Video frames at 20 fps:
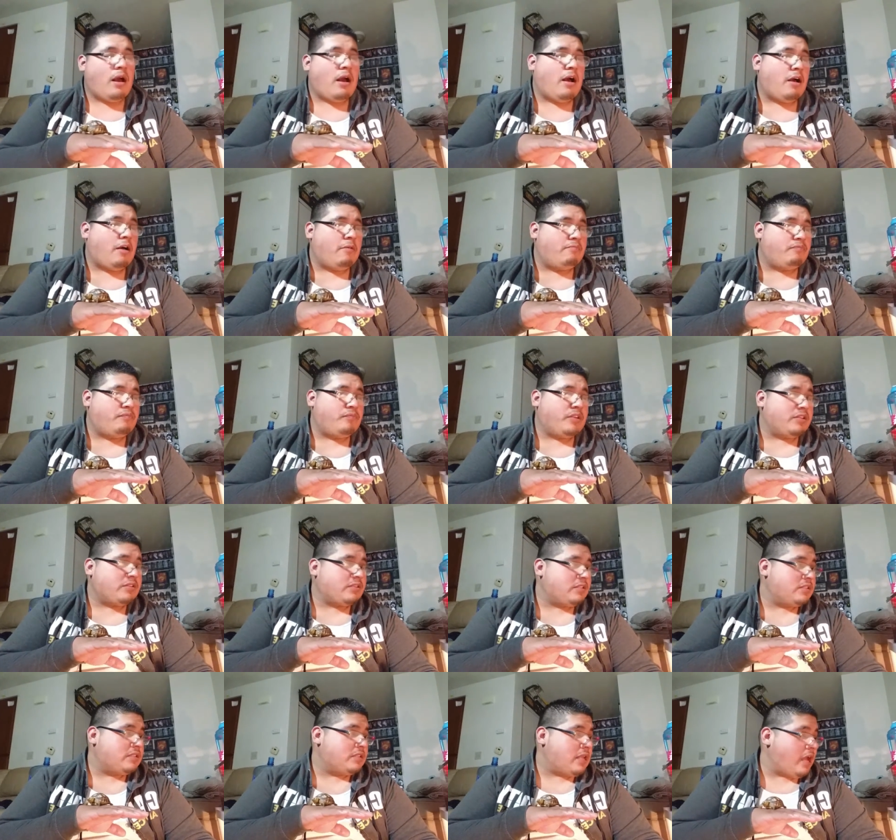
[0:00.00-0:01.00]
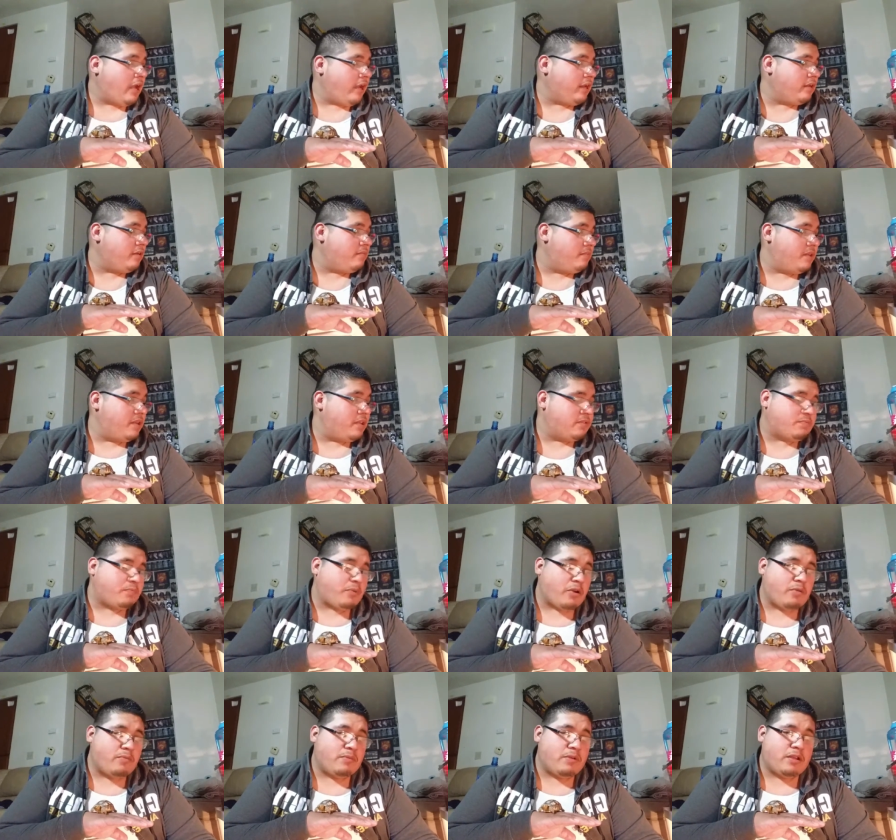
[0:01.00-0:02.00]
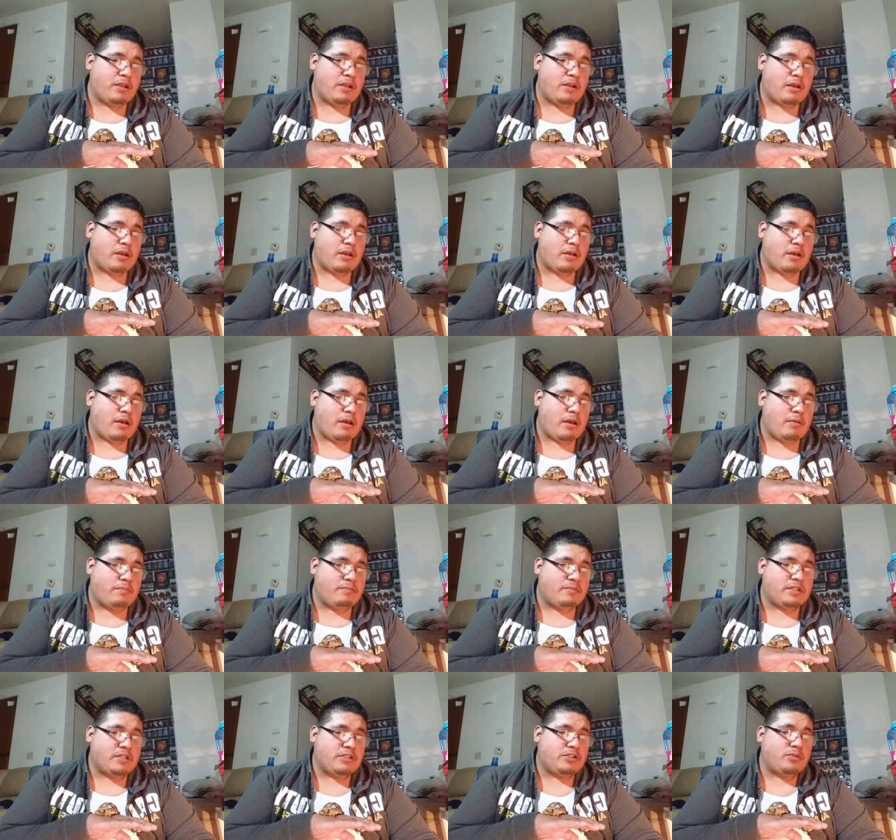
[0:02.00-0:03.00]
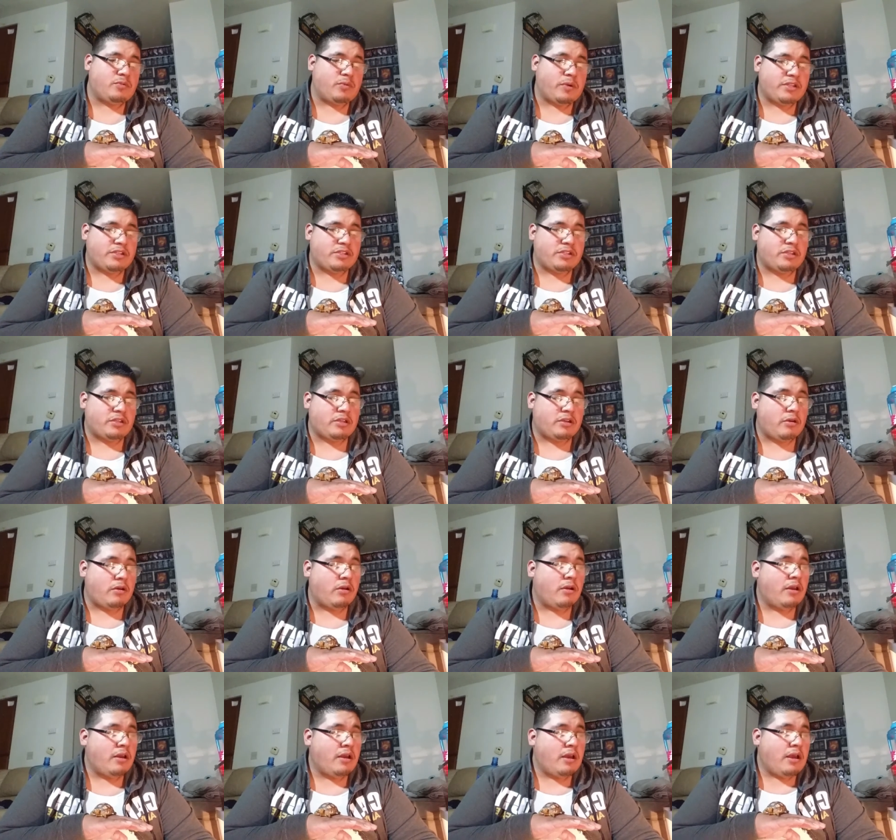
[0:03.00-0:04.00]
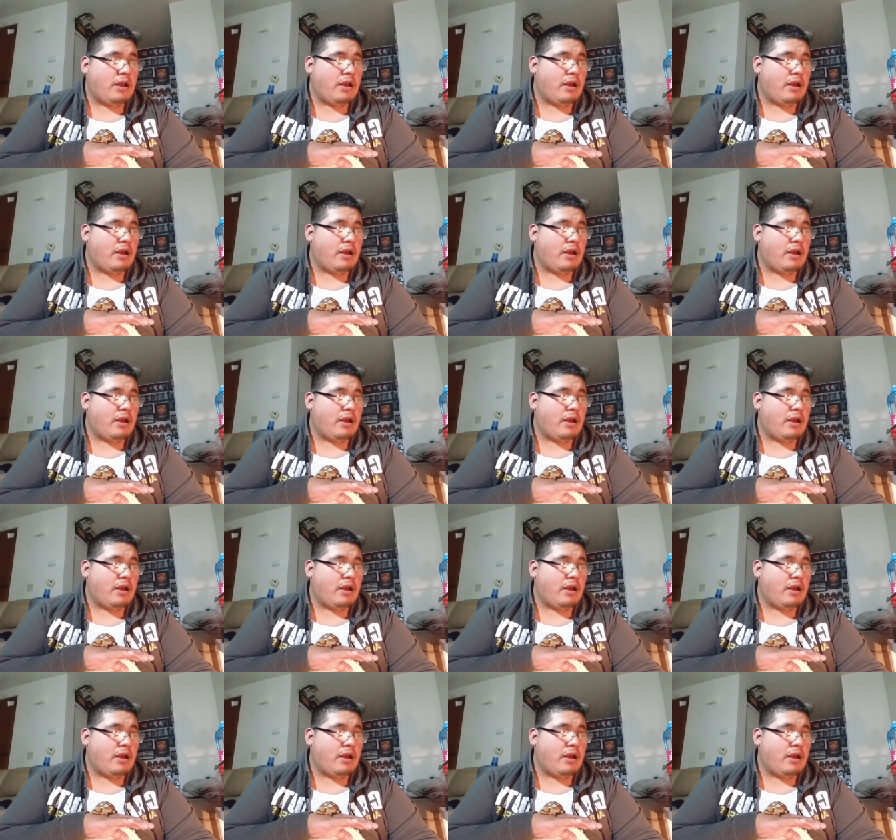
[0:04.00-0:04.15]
Um, this is not going to be his permanent um, situation here.